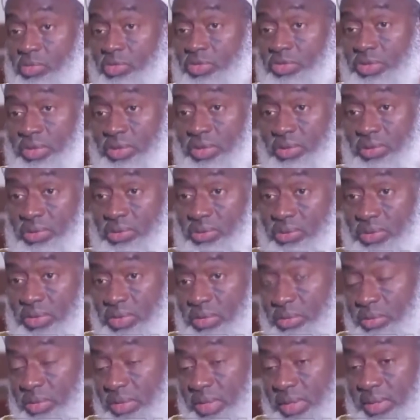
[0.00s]
They are pushed into
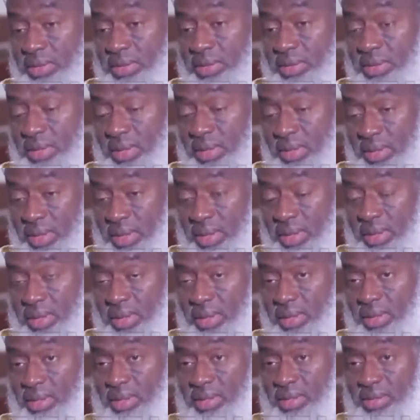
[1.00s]
criminality, and I
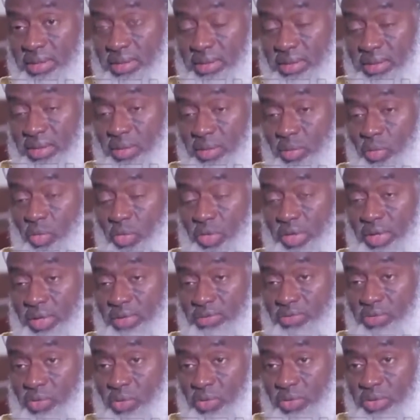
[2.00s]
think the same way,
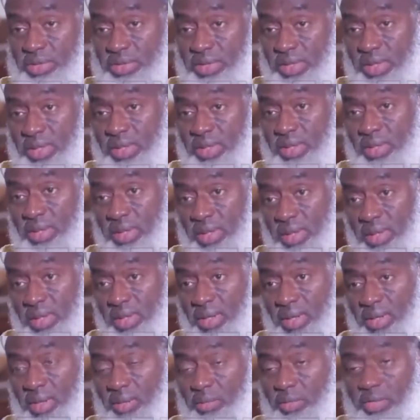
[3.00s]
if you understand,
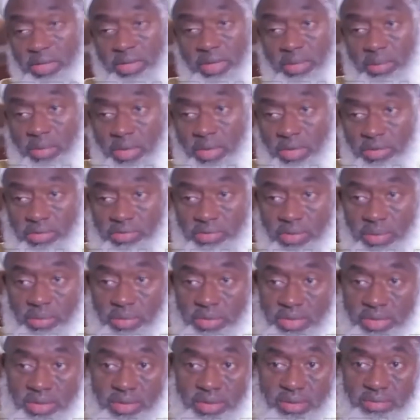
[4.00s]
can bring them out
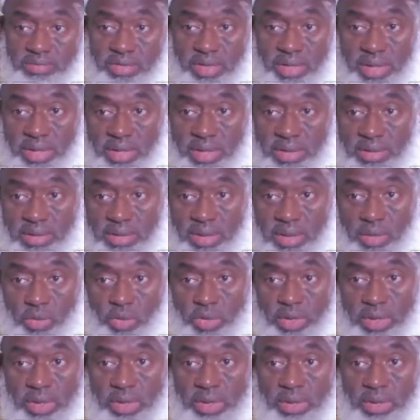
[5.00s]
from it very easily and